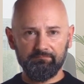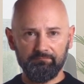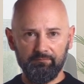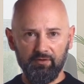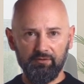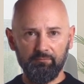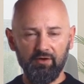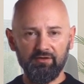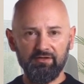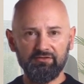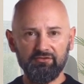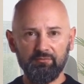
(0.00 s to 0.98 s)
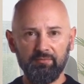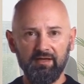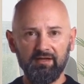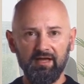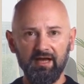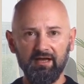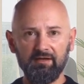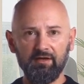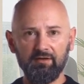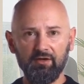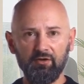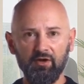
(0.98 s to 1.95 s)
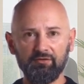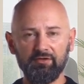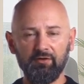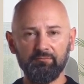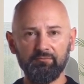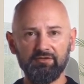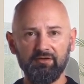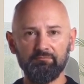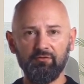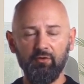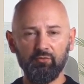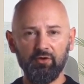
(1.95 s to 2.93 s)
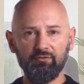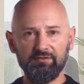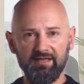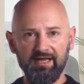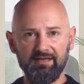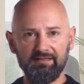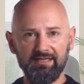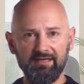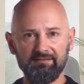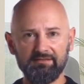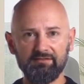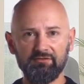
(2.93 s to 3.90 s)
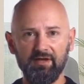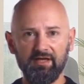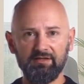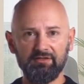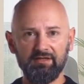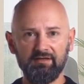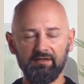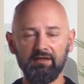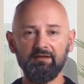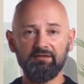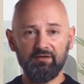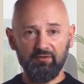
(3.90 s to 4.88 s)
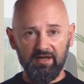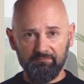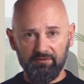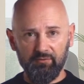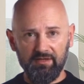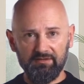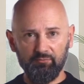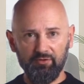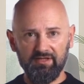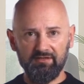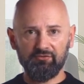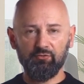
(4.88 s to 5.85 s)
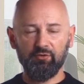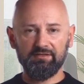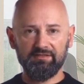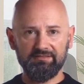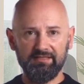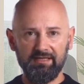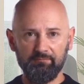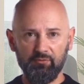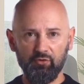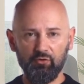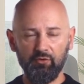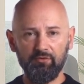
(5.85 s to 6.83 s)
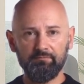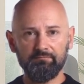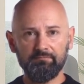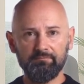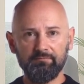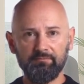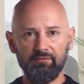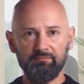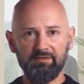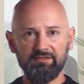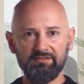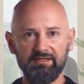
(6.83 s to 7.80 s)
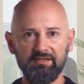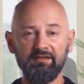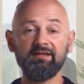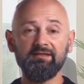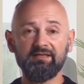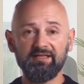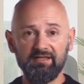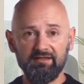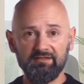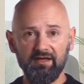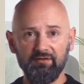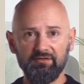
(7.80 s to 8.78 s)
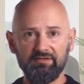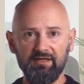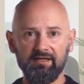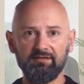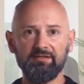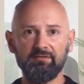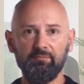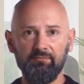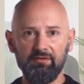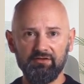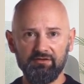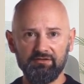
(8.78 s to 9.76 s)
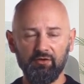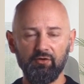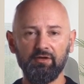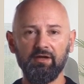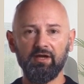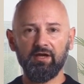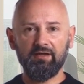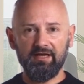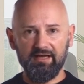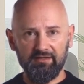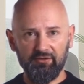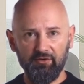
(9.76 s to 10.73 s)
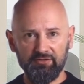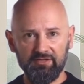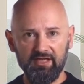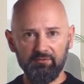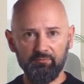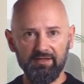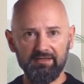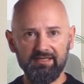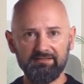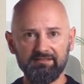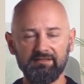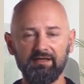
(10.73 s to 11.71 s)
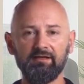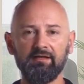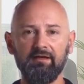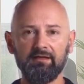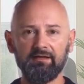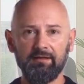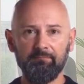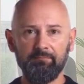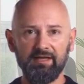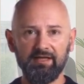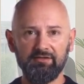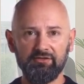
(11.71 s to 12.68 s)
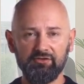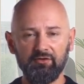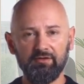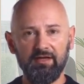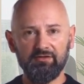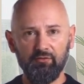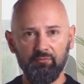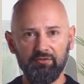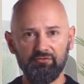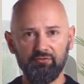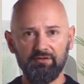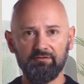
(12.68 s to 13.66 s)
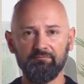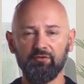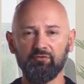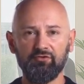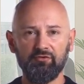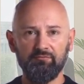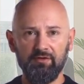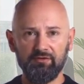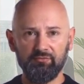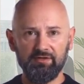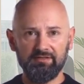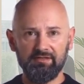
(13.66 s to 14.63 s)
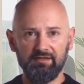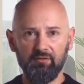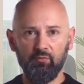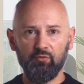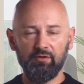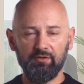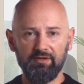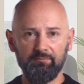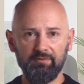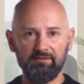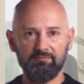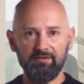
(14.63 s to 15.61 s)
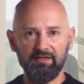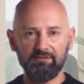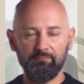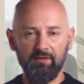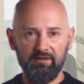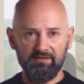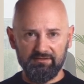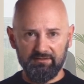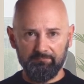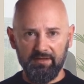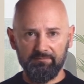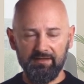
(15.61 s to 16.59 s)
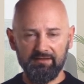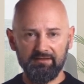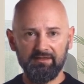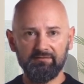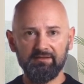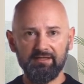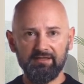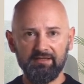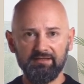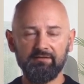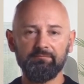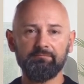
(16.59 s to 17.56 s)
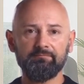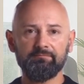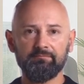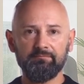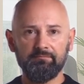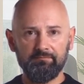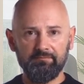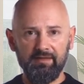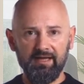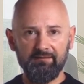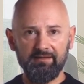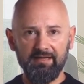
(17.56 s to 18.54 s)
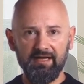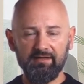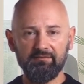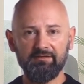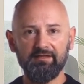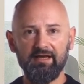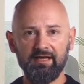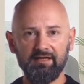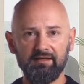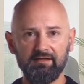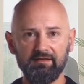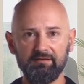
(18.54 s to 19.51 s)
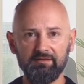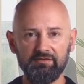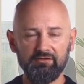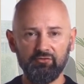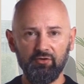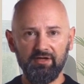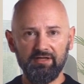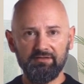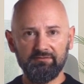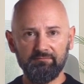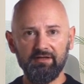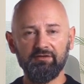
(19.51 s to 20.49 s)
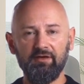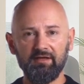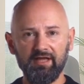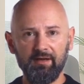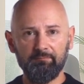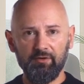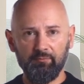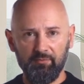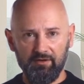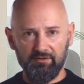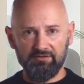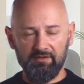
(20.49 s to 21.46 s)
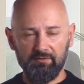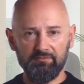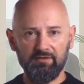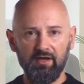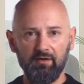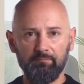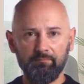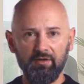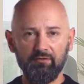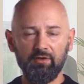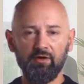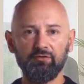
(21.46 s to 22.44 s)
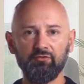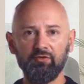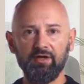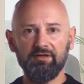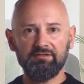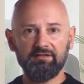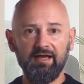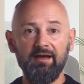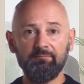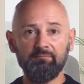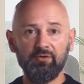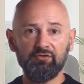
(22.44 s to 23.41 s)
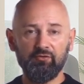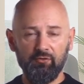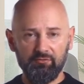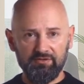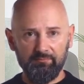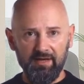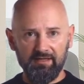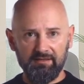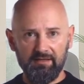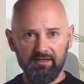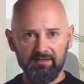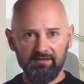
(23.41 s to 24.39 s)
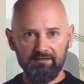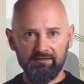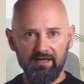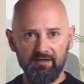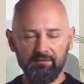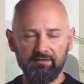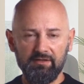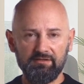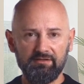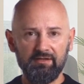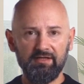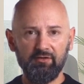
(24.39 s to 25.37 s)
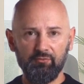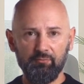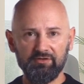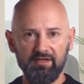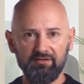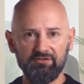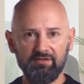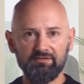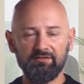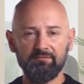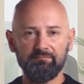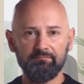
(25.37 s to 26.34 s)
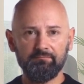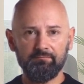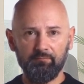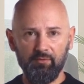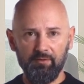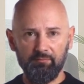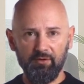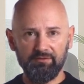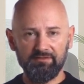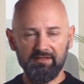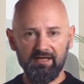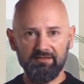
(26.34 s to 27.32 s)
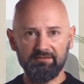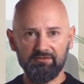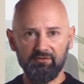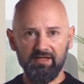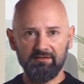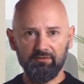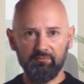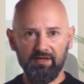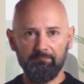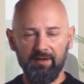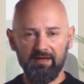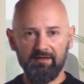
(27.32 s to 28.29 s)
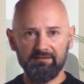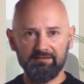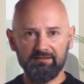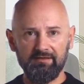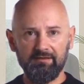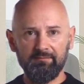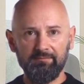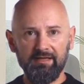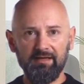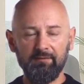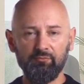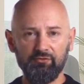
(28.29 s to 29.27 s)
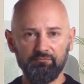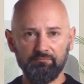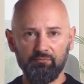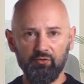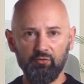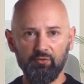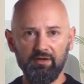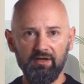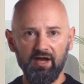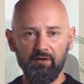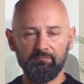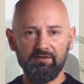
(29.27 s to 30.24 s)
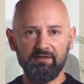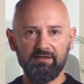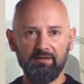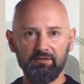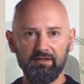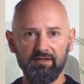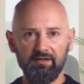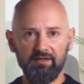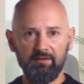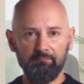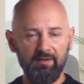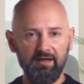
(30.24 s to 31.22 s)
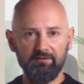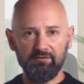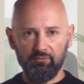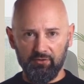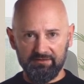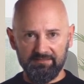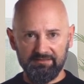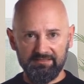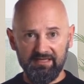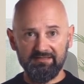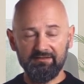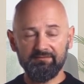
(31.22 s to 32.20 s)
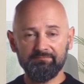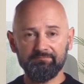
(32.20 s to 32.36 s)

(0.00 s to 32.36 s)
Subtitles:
Both parties should be aligned on the long-term vision for growth and the exit strategy, so everyone is working toward the same goal. For VC, it's key to understand these provisions early on and negotiate when necessary, making sure they don't restrict future fundraising or limit the flexibility to pivot if needed. At the end of the day, the strongest venture capital partnerships are built on trust and mutual respect, not just legal protections. When both sides strike the right balance, they can move forward confidently with a clear path toward success.